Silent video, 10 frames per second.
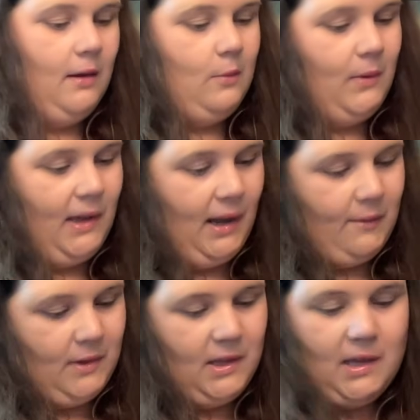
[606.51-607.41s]
we have
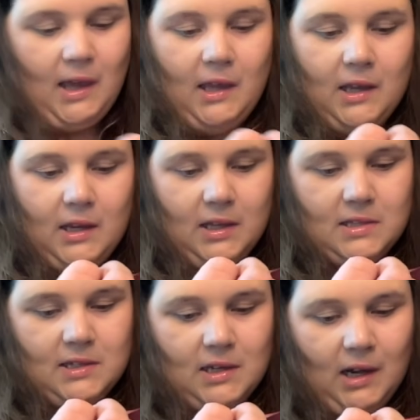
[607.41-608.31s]
the Cake It
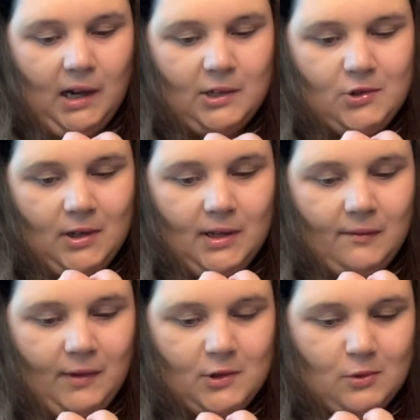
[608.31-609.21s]
Easy Hydrating
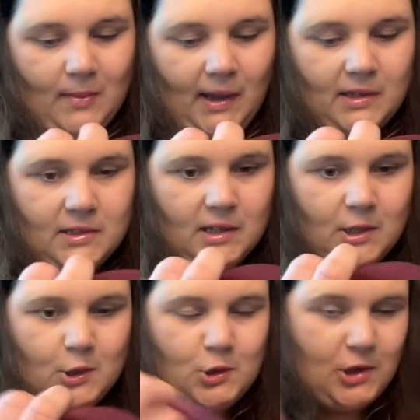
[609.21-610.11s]
Facial Mask in
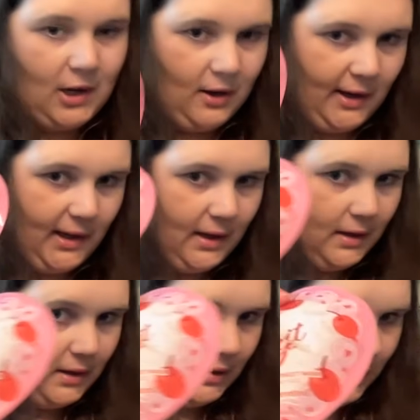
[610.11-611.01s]
Cherry.
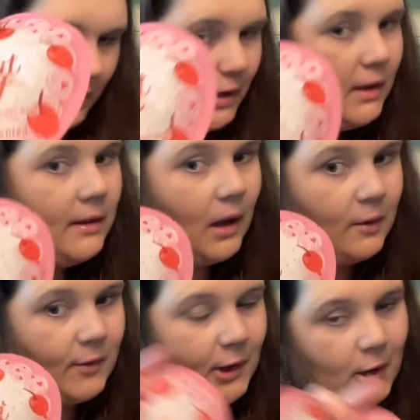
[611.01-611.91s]
the other
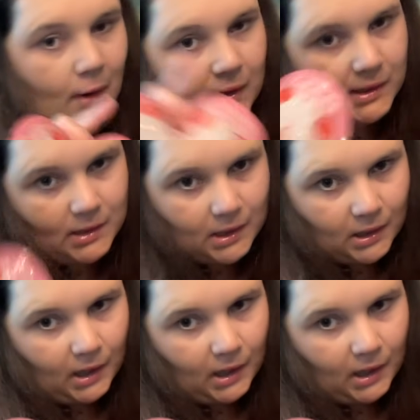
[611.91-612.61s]
video, I did the